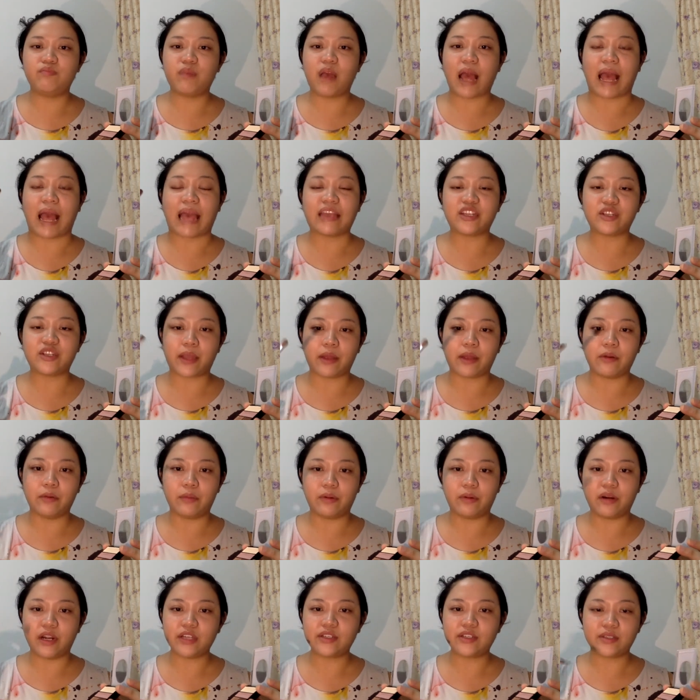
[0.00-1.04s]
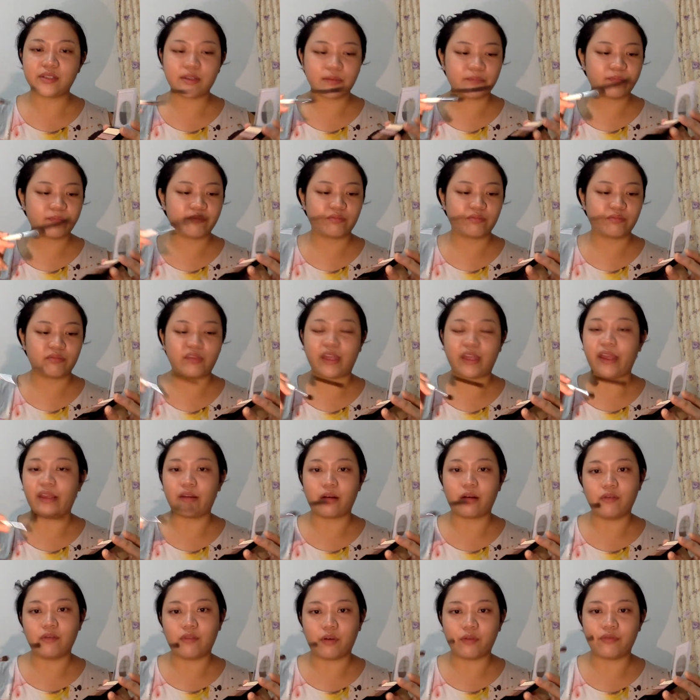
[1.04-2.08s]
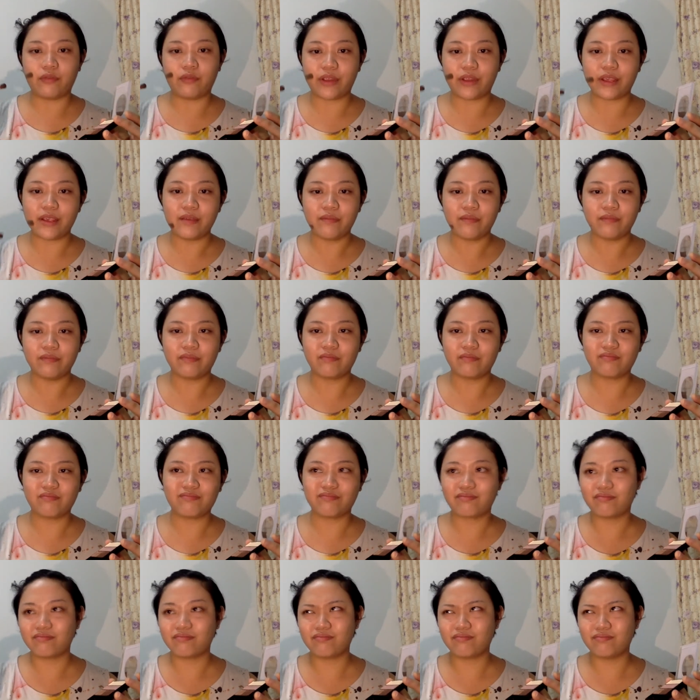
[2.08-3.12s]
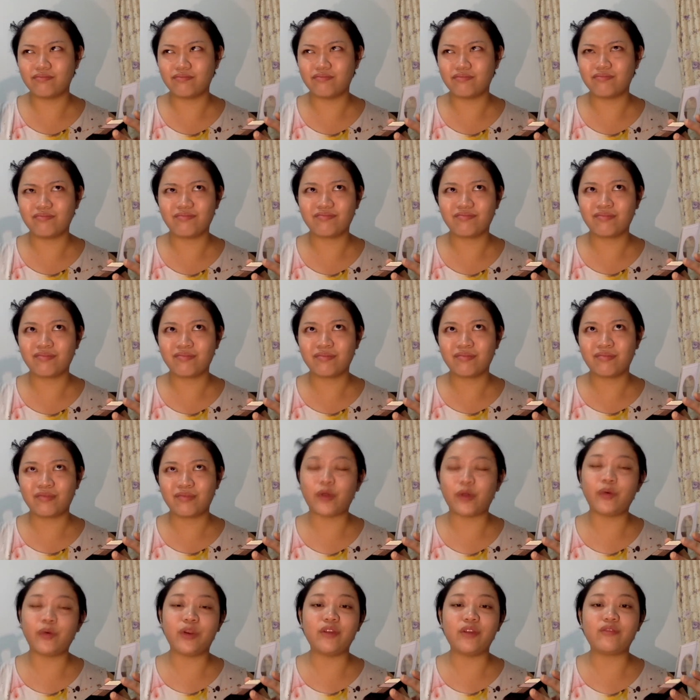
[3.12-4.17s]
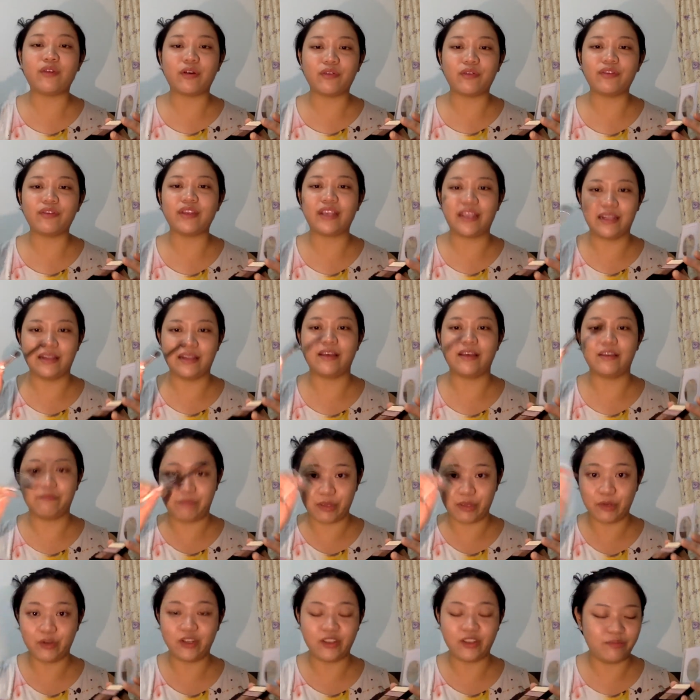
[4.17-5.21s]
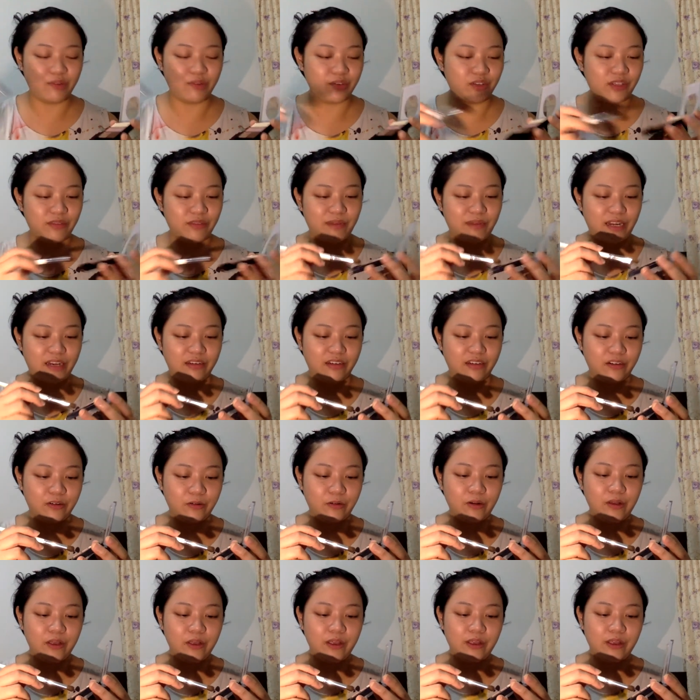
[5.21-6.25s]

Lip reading: eyeshadow brush that I got for free. not really for free, in the beauty bundle.